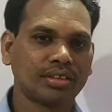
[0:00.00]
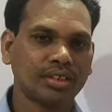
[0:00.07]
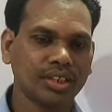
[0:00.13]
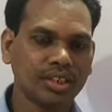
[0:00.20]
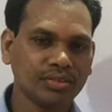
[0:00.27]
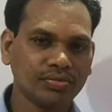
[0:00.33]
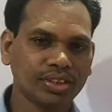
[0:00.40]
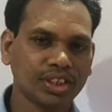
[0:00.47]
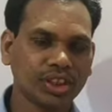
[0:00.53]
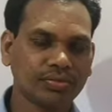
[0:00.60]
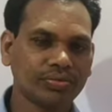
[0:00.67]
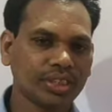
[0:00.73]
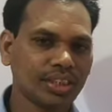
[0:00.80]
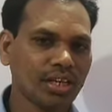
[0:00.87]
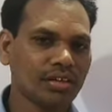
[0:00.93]
in which
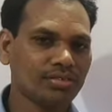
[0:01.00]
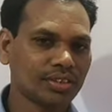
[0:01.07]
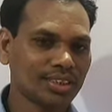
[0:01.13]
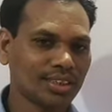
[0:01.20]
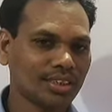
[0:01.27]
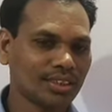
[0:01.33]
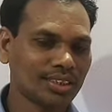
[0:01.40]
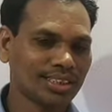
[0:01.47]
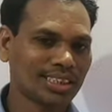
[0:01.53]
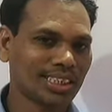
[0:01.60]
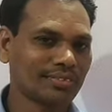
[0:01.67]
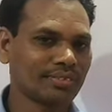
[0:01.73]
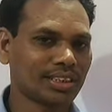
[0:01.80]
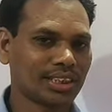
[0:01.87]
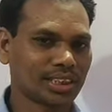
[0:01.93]
we have seen the
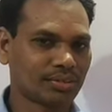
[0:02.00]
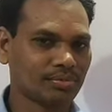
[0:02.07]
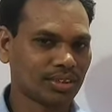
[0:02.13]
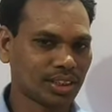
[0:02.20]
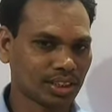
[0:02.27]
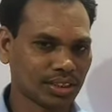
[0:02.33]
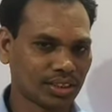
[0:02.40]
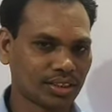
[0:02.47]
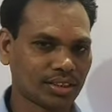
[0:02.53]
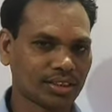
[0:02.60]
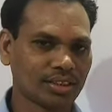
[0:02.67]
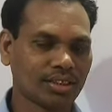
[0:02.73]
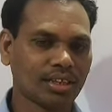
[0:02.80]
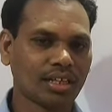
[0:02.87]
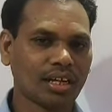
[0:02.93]
7 subjects
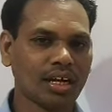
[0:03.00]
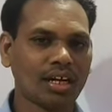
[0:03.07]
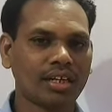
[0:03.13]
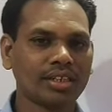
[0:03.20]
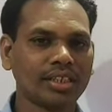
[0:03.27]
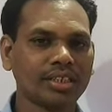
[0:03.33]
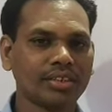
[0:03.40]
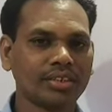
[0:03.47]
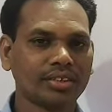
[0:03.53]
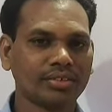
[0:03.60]
I,